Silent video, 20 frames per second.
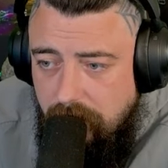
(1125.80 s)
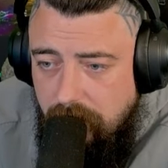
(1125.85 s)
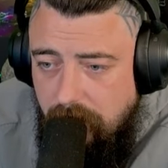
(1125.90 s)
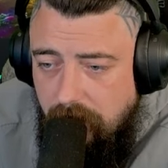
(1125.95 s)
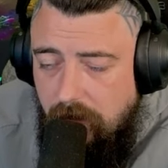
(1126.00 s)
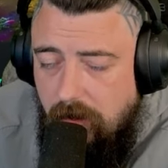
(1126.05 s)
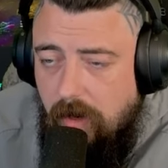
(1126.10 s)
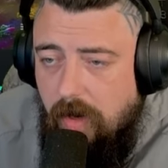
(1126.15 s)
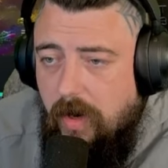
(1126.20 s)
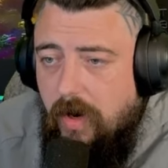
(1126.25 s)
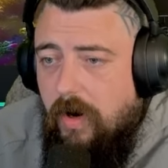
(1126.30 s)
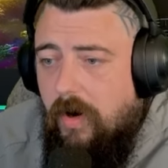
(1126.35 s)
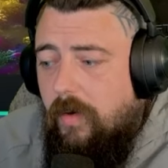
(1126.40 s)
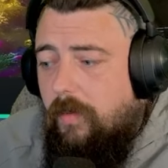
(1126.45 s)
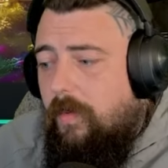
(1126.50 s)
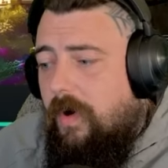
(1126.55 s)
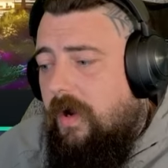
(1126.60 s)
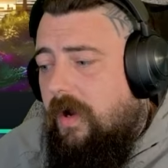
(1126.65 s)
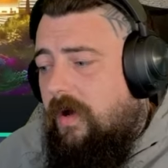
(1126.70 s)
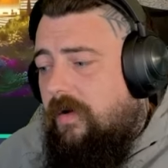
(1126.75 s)
Oh,
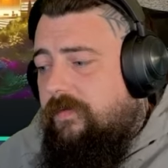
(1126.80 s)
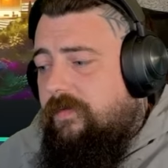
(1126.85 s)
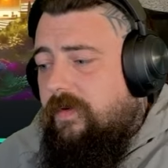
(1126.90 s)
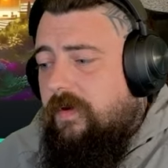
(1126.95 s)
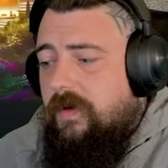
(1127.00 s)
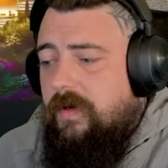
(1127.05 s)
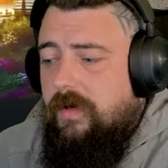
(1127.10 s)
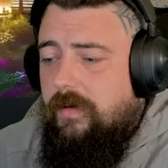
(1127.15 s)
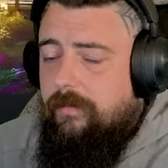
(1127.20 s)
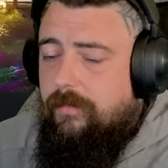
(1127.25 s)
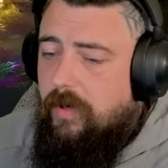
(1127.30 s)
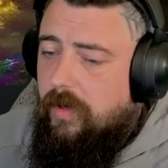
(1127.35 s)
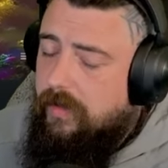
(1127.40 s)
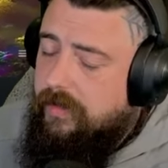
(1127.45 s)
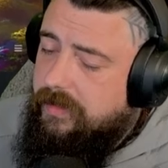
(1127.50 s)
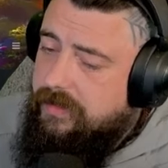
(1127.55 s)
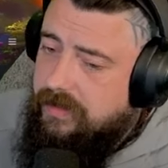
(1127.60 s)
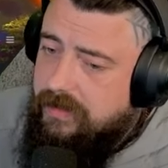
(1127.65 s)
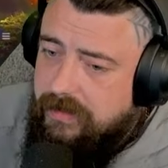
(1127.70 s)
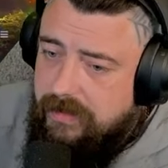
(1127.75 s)
one off. Oh,
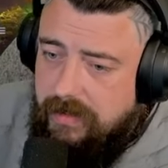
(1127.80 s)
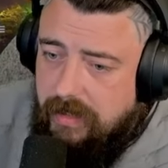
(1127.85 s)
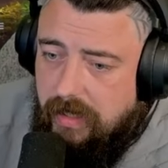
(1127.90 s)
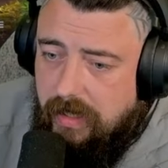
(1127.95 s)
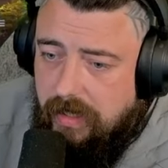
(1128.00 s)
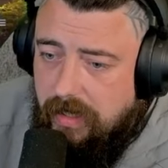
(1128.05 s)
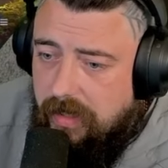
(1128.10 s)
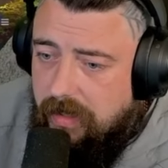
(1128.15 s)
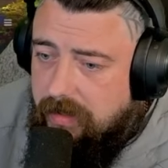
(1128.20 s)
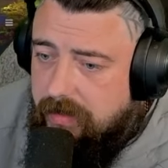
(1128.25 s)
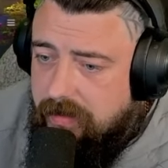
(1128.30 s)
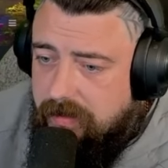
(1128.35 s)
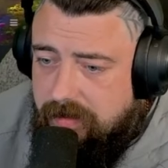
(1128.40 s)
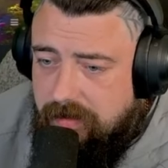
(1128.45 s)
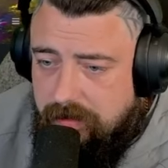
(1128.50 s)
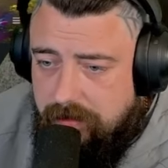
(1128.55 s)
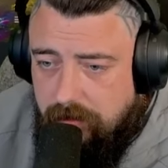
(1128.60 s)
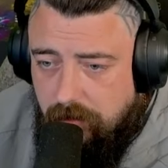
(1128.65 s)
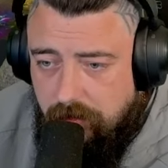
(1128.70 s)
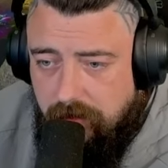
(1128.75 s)
this is
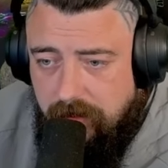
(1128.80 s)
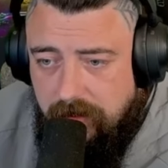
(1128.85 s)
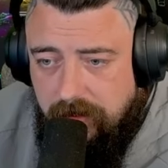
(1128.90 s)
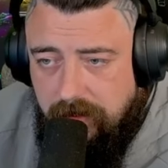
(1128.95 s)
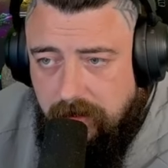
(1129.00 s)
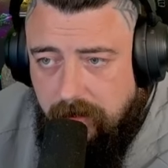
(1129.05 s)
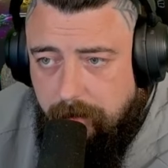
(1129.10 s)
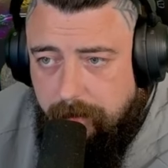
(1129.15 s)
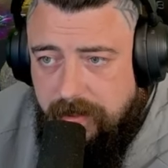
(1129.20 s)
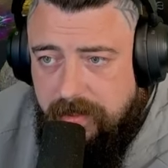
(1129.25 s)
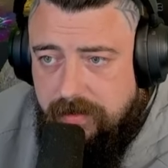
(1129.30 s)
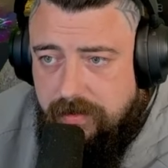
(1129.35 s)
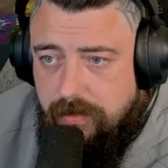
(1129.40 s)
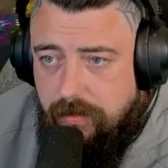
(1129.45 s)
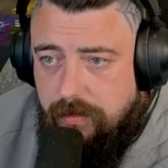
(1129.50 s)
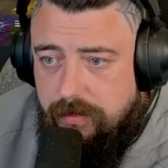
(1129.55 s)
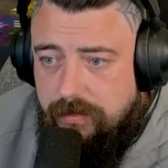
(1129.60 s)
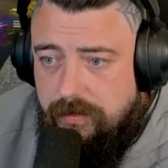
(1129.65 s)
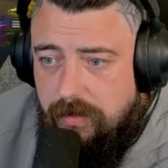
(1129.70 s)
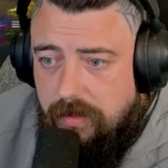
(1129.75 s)
looking a little bit
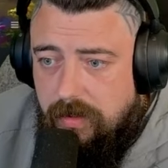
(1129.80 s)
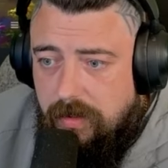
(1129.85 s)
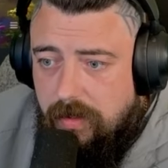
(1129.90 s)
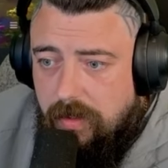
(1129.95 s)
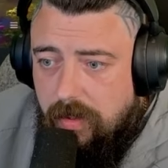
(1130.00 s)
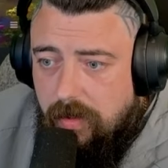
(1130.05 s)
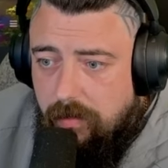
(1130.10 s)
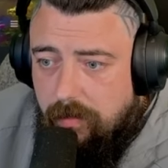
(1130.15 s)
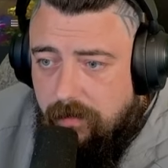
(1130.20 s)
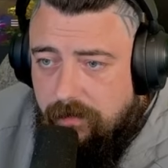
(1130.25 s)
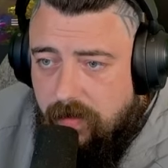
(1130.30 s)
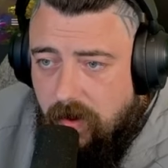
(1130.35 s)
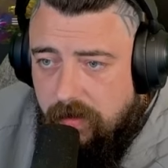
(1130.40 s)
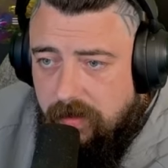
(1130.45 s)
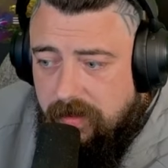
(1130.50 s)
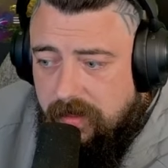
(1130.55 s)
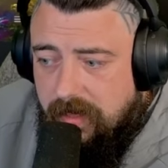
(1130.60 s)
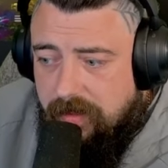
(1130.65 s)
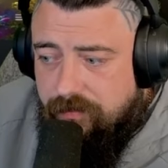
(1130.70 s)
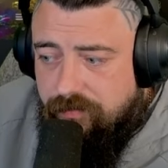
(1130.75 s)
sus. We've got
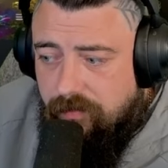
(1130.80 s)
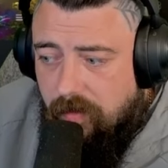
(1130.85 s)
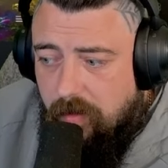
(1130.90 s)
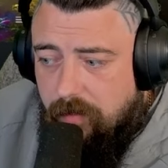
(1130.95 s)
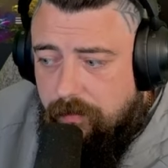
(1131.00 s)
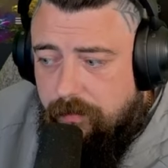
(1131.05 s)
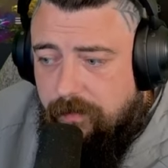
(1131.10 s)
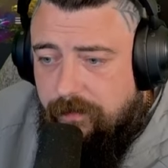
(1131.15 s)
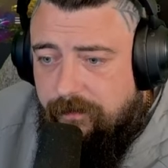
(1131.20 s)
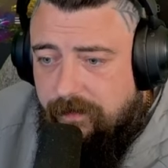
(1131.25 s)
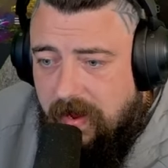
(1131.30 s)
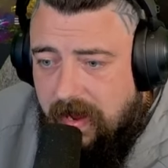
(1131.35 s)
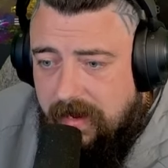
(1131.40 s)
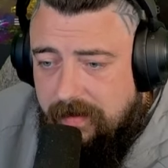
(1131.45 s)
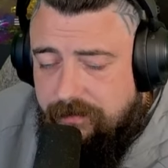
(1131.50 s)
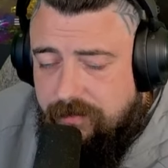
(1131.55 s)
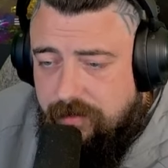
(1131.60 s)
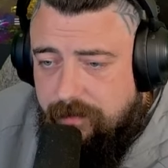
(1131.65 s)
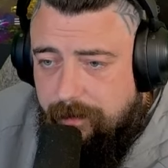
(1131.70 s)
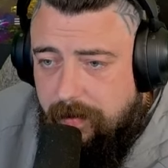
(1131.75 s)
the next round.
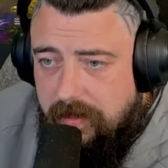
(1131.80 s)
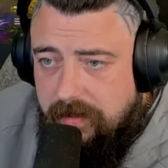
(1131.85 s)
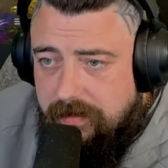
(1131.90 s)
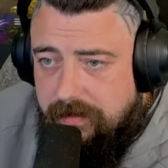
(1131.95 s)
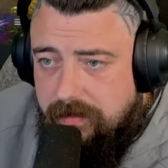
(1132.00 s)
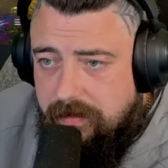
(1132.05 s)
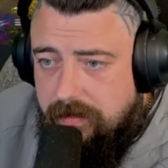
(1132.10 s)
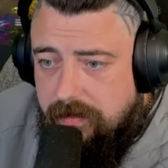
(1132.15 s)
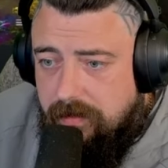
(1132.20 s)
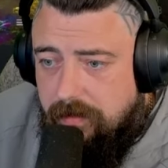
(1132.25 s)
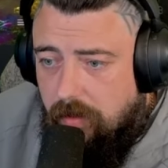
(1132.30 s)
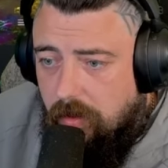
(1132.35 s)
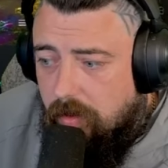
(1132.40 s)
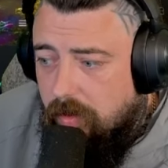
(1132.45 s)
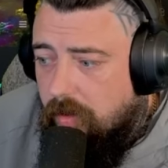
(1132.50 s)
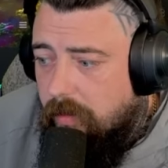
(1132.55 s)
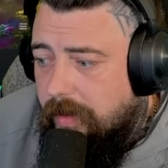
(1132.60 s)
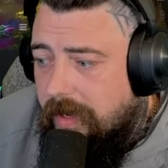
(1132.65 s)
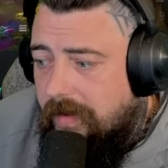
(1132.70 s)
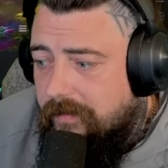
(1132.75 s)
5 spins. Oh,
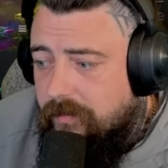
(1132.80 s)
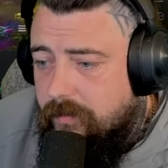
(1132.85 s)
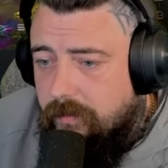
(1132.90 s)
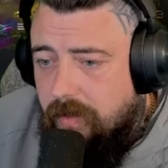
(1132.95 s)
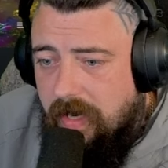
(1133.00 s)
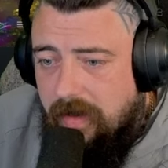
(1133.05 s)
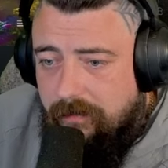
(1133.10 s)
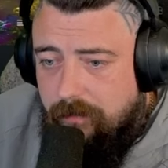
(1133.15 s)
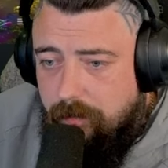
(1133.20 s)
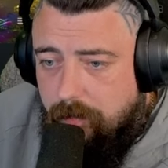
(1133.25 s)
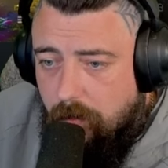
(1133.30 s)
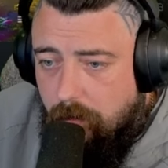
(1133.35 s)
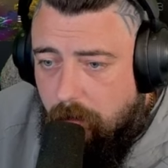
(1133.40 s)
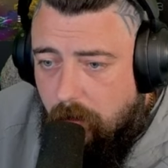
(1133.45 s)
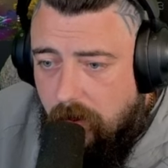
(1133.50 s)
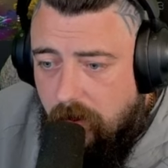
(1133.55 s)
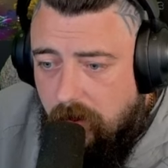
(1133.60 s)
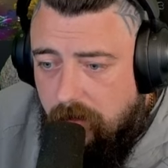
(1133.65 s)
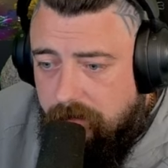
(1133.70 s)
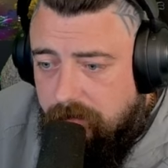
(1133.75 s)
no, we haven't. We haven't. We're
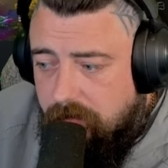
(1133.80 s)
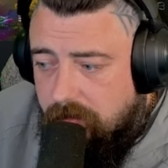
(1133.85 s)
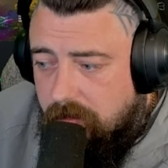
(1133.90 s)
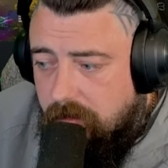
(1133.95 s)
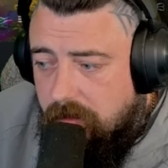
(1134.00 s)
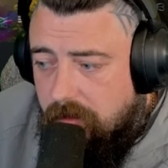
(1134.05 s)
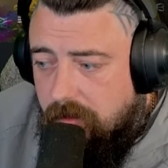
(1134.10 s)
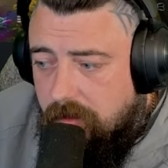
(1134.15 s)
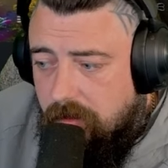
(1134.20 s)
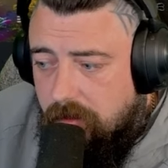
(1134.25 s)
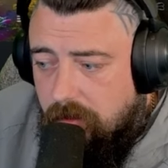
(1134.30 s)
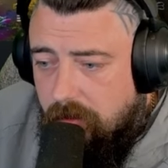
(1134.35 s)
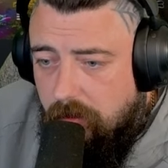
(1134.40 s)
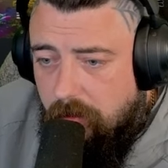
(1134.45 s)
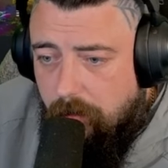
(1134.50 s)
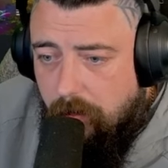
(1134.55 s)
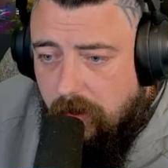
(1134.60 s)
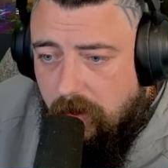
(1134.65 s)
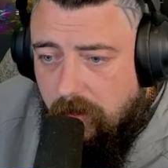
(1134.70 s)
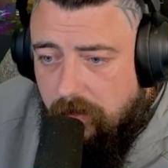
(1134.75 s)
one off.
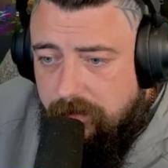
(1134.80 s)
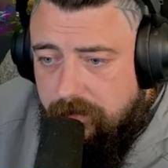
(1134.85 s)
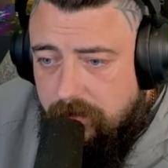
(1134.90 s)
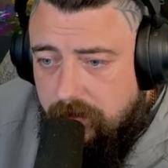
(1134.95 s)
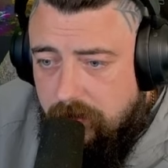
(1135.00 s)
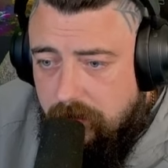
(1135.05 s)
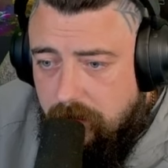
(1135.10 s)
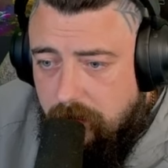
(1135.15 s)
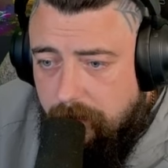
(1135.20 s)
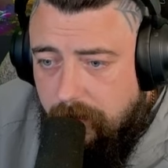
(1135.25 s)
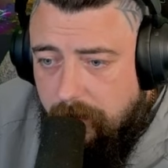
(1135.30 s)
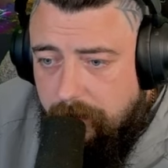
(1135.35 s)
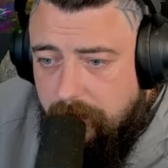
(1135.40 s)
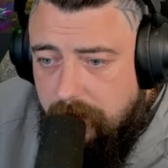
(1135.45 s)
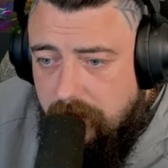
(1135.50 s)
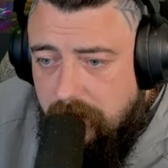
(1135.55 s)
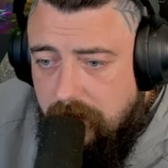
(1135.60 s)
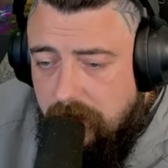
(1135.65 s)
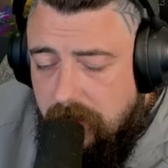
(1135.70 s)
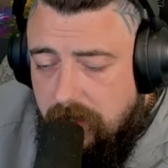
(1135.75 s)
We're one off. Come on.
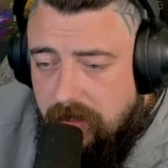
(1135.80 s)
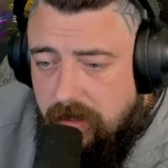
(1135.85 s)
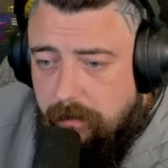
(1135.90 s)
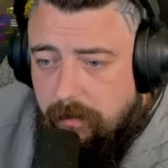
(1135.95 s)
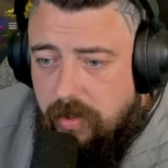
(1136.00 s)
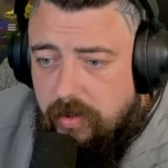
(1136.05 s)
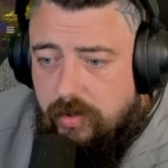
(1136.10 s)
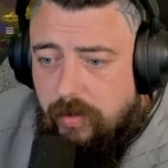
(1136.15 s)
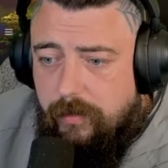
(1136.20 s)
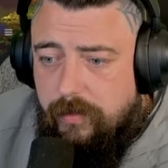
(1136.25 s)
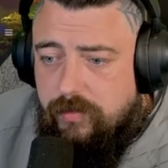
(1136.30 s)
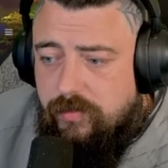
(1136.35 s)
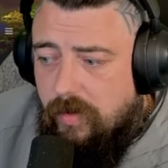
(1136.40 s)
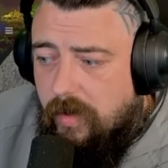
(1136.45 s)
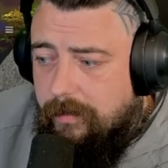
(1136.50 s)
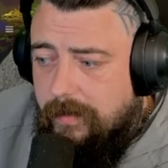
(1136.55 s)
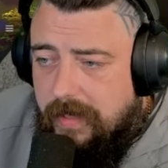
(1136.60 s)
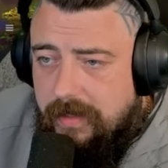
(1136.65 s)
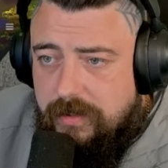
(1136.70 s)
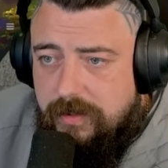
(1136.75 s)
Give me a double
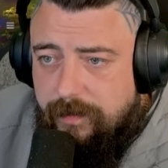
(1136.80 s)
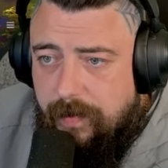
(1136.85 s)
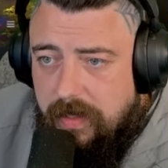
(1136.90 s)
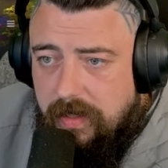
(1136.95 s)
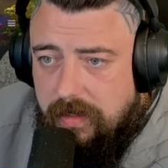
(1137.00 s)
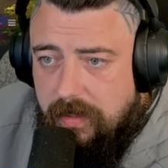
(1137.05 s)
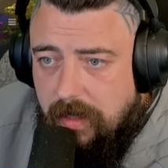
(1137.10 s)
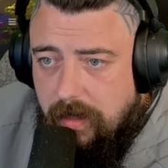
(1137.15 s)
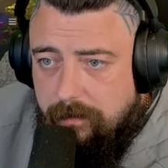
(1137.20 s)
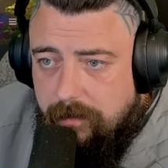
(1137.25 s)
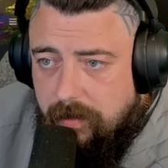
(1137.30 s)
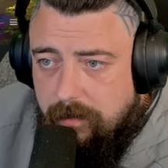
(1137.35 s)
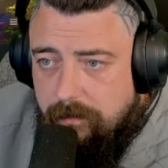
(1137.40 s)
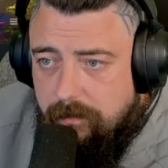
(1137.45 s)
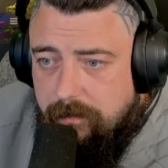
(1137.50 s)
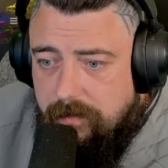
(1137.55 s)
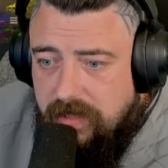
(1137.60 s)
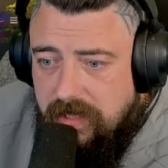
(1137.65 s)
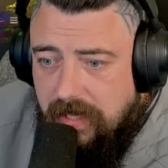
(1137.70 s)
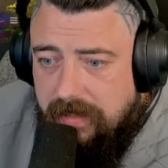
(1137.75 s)
drop next spin.
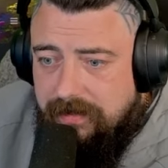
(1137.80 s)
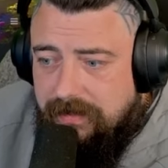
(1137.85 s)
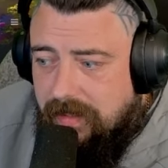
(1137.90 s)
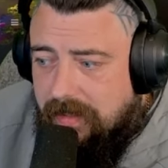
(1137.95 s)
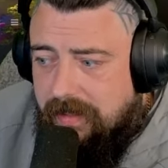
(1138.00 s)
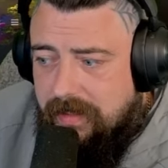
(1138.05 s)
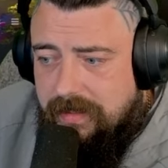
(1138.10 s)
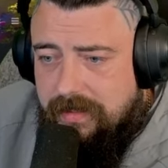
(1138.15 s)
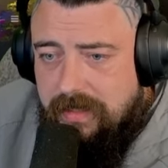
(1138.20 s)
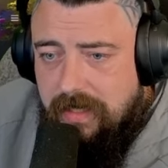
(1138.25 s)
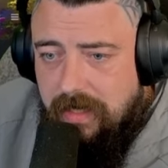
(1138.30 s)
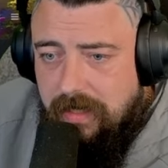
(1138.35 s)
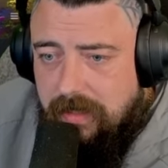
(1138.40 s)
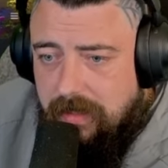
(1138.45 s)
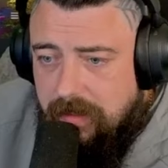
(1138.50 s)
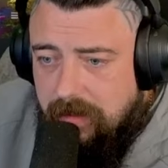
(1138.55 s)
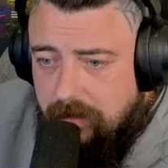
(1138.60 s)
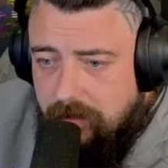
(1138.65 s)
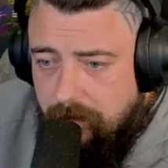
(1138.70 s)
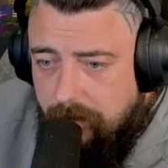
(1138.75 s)
The anxiety is
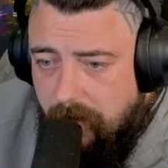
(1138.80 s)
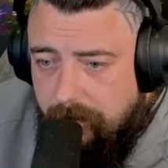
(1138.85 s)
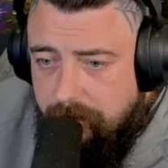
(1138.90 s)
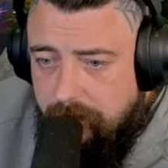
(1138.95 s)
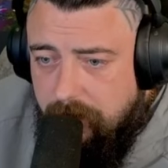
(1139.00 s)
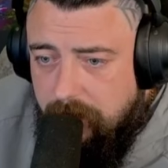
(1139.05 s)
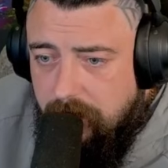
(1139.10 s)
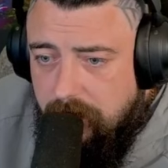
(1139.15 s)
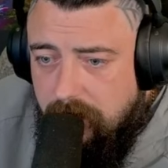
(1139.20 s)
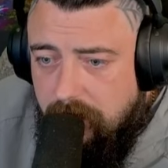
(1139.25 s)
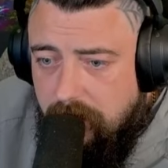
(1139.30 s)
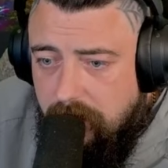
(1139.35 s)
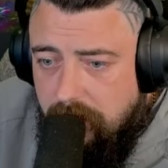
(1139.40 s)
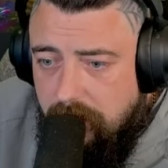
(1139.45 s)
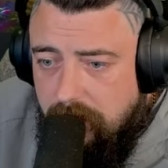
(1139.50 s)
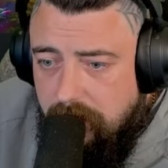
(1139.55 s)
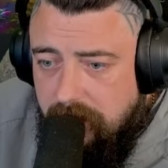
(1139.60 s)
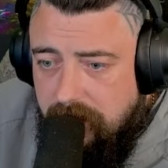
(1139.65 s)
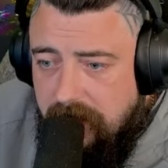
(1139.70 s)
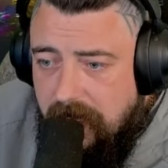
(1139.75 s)
kicking in. Come on.
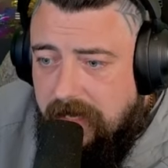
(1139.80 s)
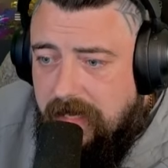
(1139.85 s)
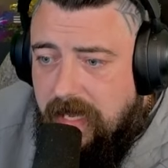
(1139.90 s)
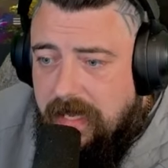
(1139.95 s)
Yeah.